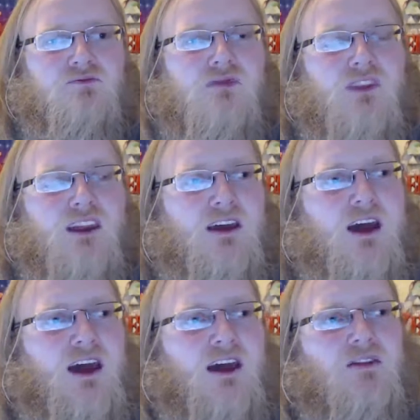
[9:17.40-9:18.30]
And
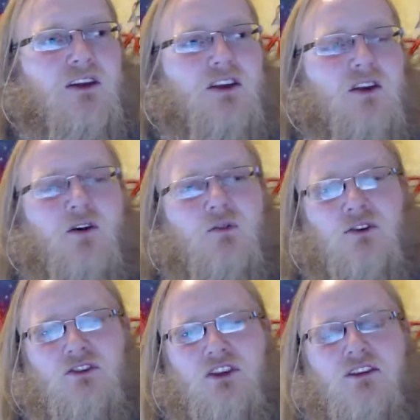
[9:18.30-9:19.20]
Aang, like, at first
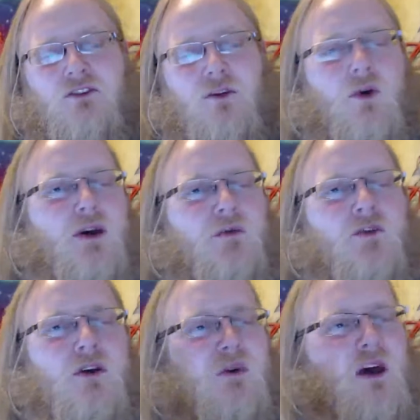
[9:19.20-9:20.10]
he's like, don't worry, I'm
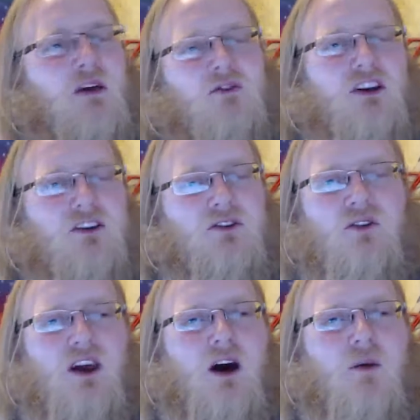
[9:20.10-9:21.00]
great with animals. I can totally
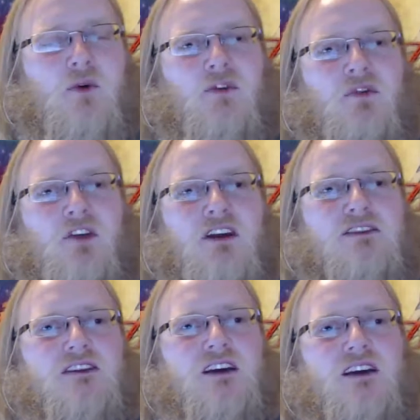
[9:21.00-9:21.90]
help you with
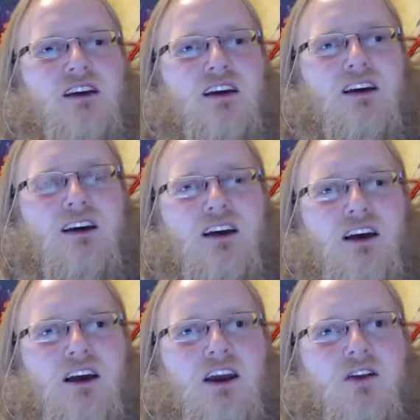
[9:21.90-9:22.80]
this.
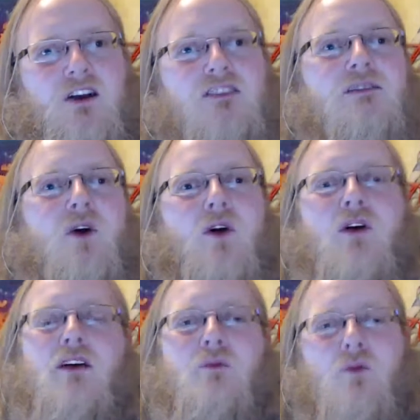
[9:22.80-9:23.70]
He lets them all
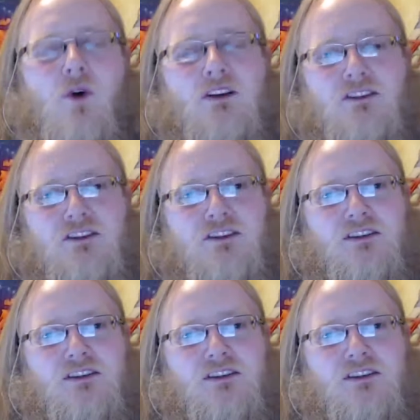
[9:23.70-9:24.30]
out at once,